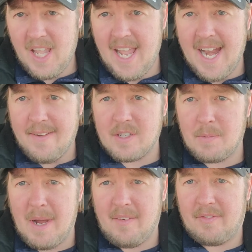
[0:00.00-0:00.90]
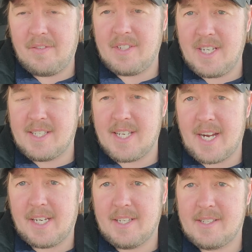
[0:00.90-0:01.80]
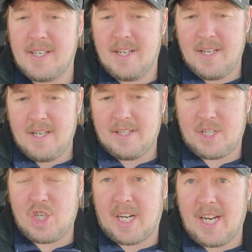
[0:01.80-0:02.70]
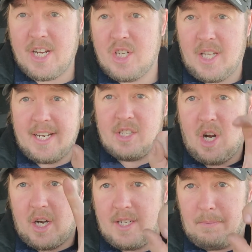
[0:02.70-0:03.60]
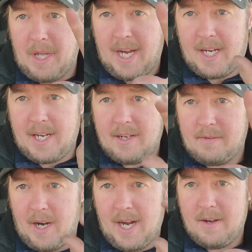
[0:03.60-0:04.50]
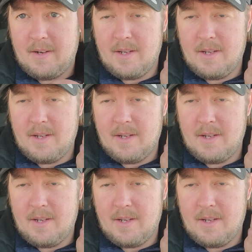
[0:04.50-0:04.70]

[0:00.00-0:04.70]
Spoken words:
And after about 15 seconds, the check engine light started to blink, right?